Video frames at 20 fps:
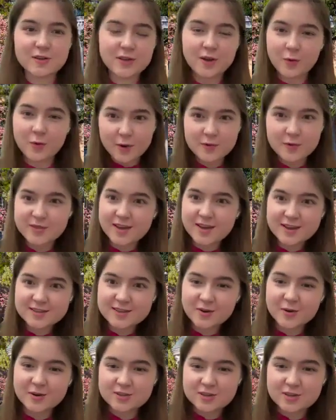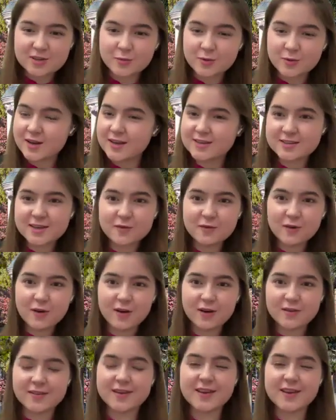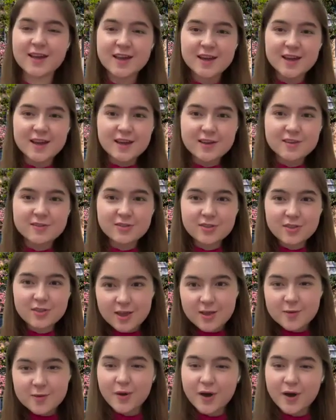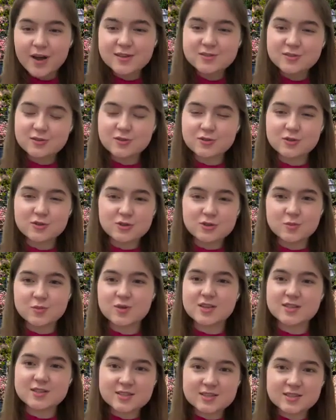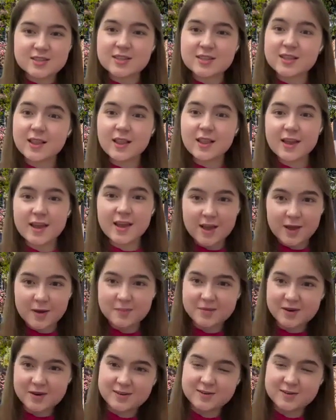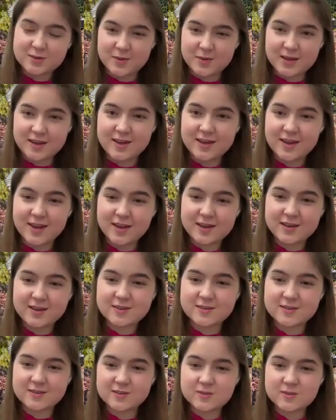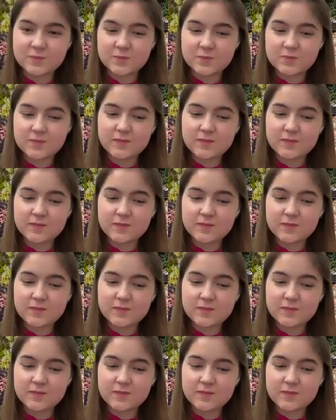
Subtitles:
Like, why would they ask that question? What did I say wrong? Like, imposter syndrome just slammed into me. And